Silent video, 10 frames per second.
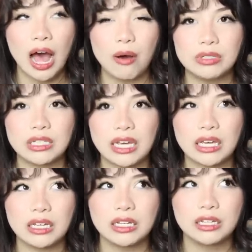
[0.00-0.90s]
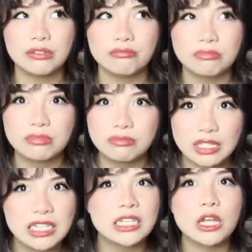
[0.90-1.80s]
I was like,
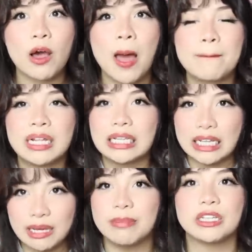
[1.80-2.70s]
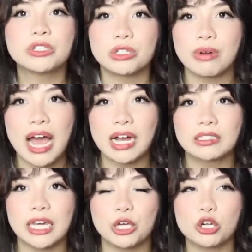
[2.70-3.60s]
this is a complete
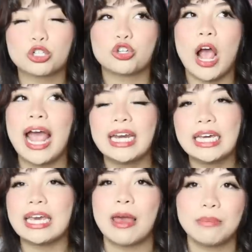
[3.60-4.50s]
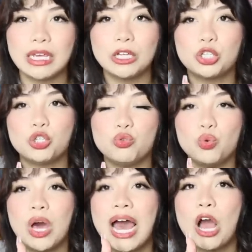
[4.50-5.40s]
misdirect. Like, you're trying to get me
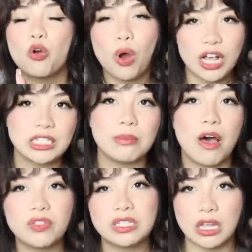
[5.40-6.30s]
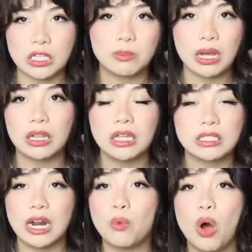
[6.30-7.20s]
to cross him off the suspect
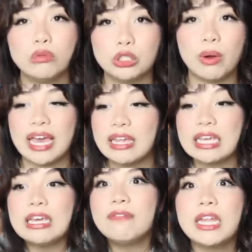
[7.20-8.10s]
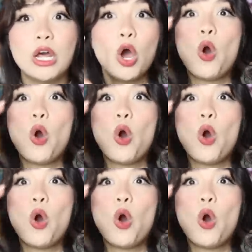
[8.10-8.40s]
list and I won't do it. And even